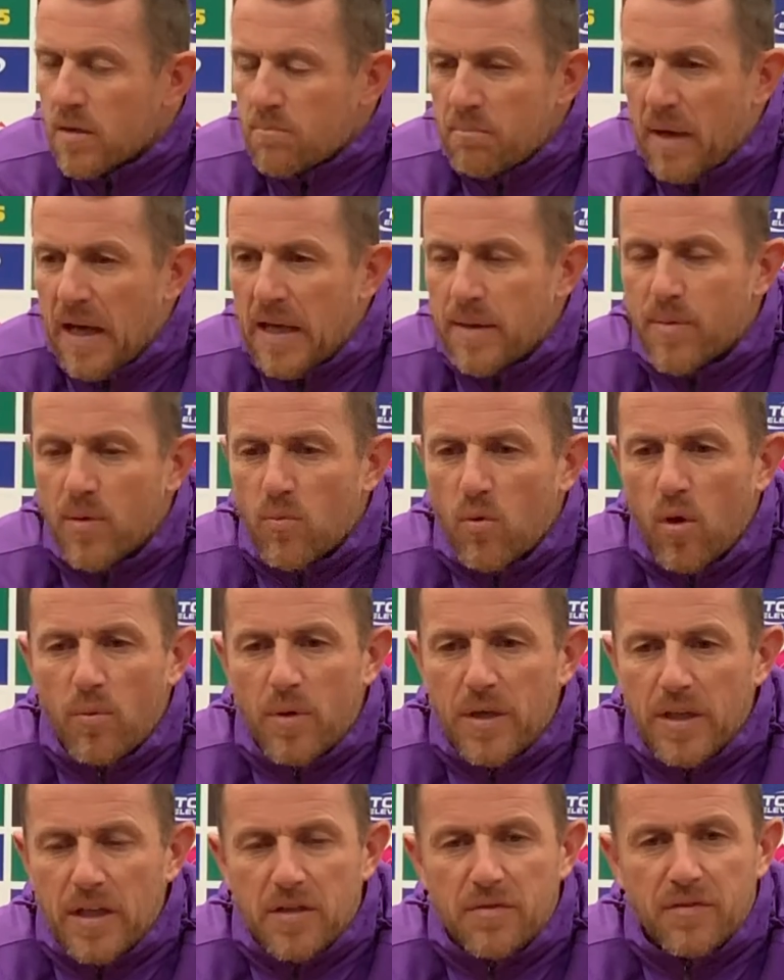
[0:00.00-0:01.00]
maybe what
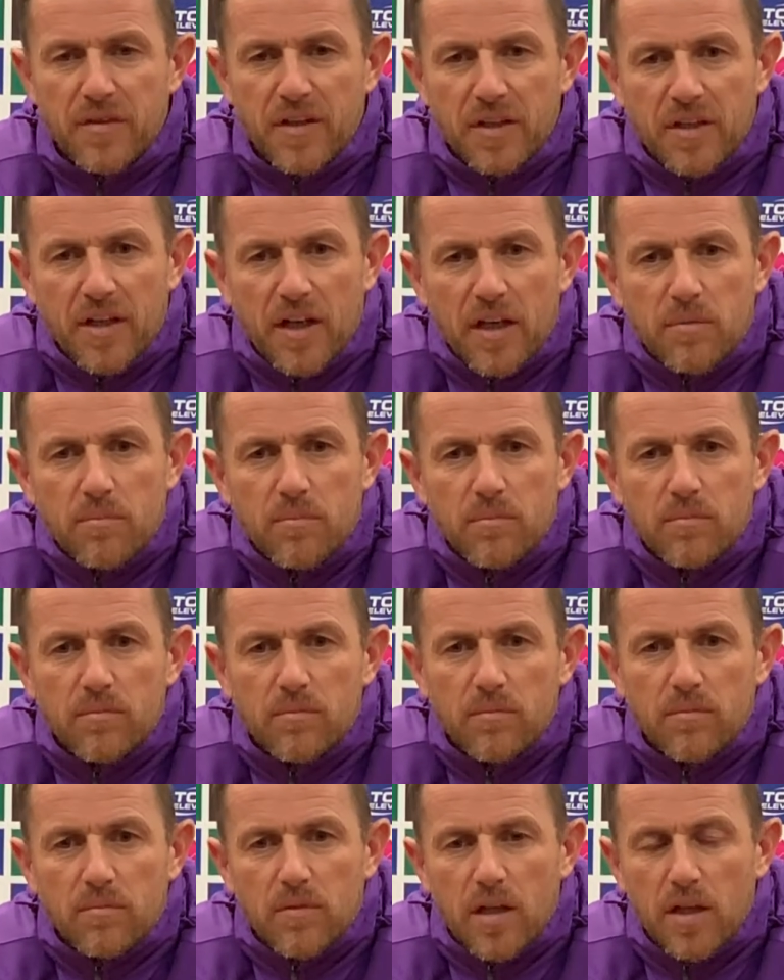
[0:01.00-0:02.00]
we need for the game
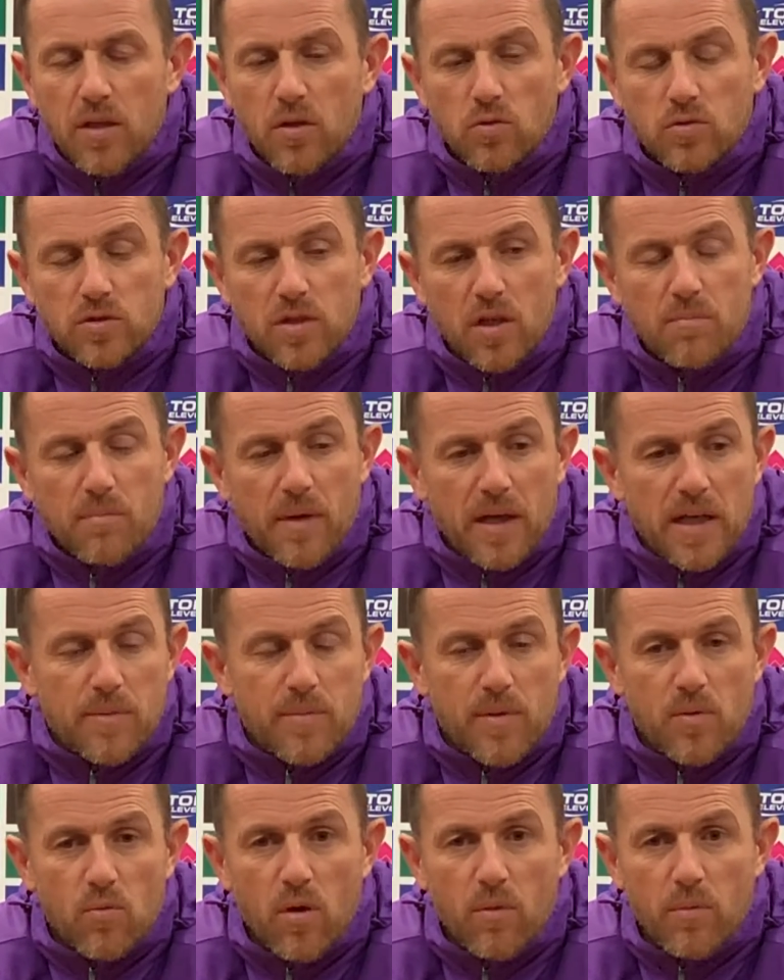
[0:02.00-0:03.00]
and also
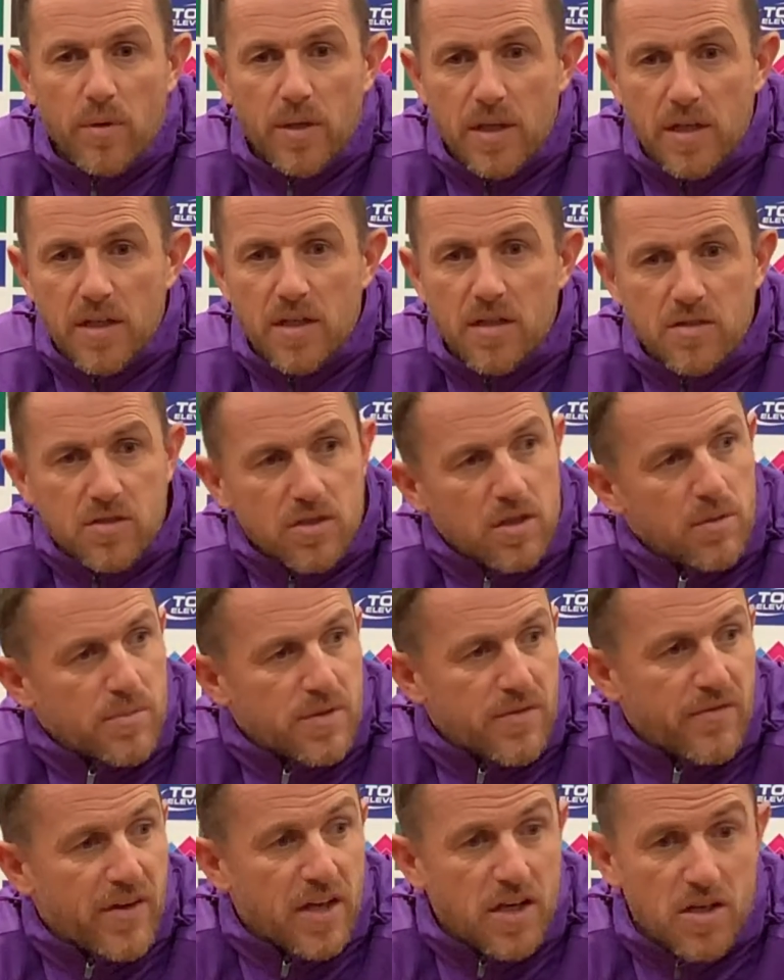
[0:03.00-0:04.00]
maybe what we need in terms
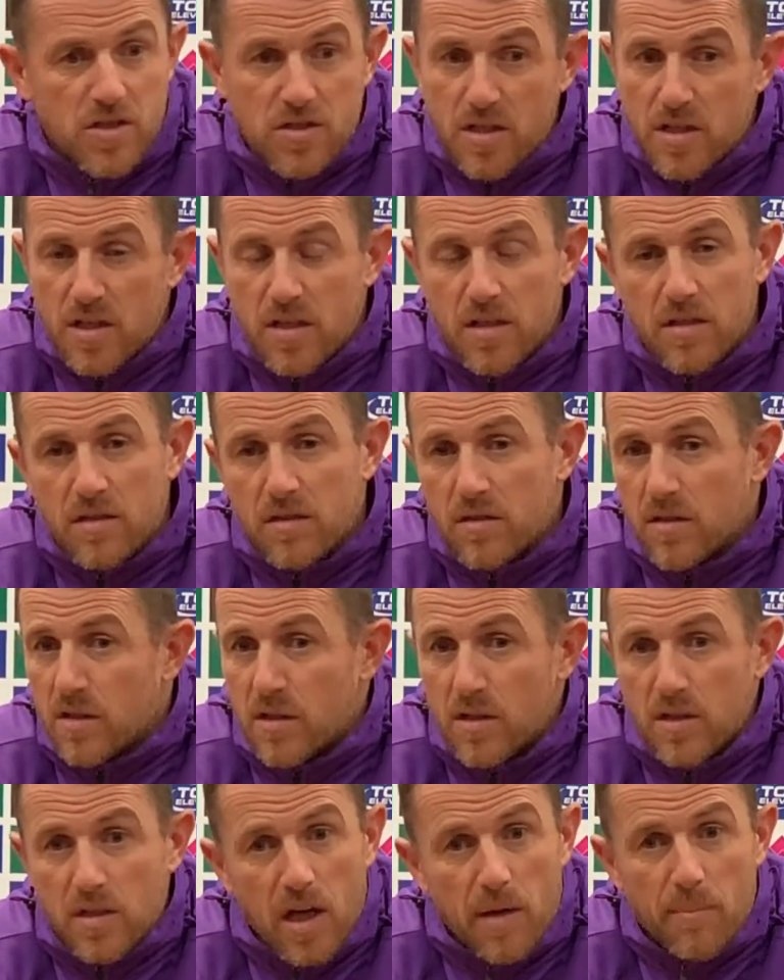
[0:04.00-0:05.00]
of energy in a,
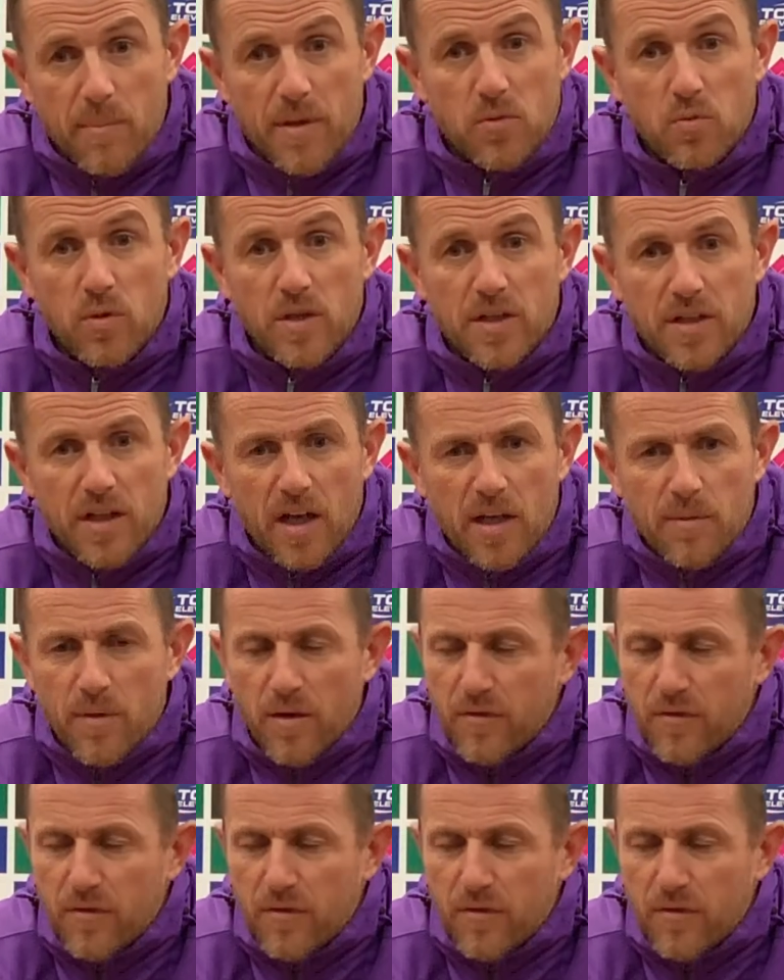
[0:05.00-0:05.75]
a midweek game.